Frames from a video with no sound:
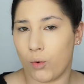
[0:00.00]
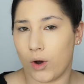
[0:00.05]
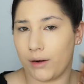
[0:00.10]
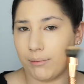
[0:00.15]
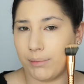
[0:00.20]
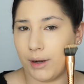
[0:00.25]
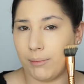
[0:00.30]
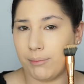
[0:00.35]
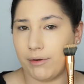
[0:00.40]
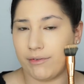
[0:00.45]

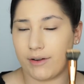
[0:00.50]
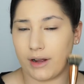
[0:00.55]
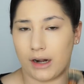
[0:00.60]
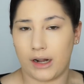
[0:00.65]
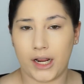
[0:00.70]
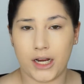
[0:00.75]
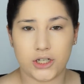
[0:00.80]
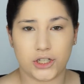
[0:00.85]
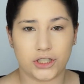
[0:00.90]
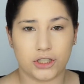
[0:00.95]
one pump of
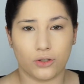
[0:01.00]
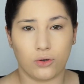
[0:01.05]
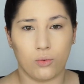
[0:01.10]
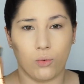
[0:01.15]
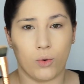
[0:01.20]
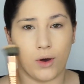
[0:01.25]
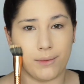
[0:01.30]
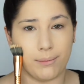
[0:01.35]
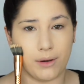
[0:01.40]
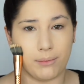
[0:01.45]

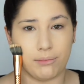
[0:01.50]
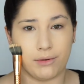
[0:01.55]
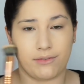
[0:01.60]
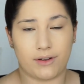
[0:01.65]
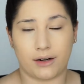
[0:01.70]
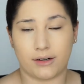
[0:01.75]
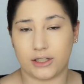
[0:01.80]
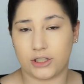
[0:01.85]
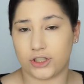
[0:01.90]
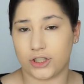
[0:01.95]

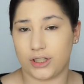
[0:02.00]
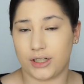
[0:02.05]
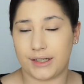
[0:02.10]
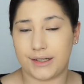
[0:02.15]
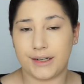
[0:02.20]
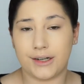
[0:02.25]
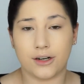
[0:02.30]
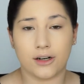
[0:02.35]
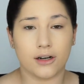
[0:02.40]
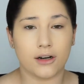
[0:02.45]
foundation
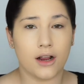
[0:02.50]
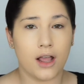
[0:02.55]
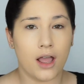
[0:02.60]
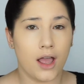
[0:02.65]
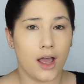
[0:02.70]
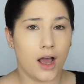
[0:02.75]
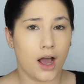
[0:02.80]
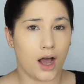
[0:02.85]
here.